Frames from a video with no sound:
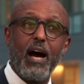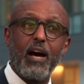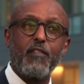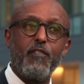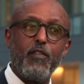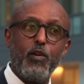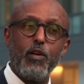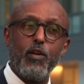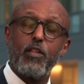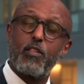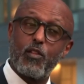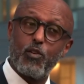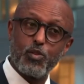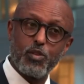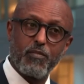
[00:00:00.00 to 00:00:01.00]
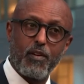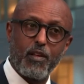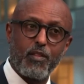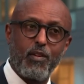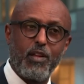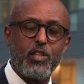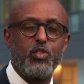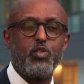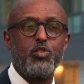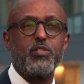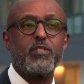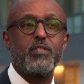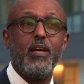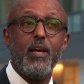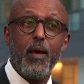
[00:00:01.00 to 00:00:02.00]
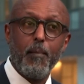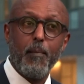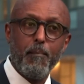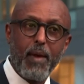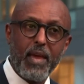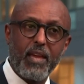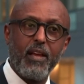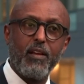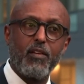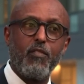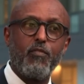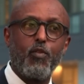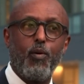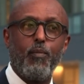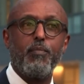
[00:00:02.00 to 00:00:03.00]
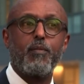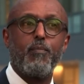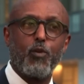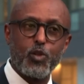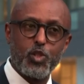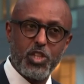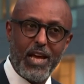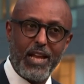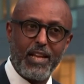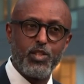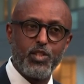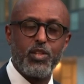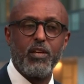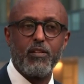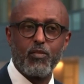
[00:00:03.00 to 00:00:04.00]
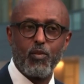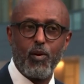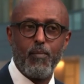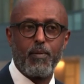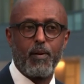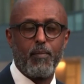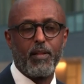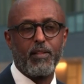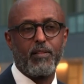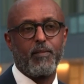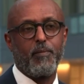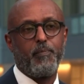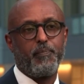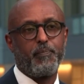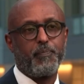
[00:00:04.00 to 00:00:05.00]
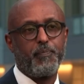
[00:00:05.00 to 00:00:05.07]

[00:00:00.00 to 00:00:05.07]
are fueling social frustrations, making reforms more challenging to implement.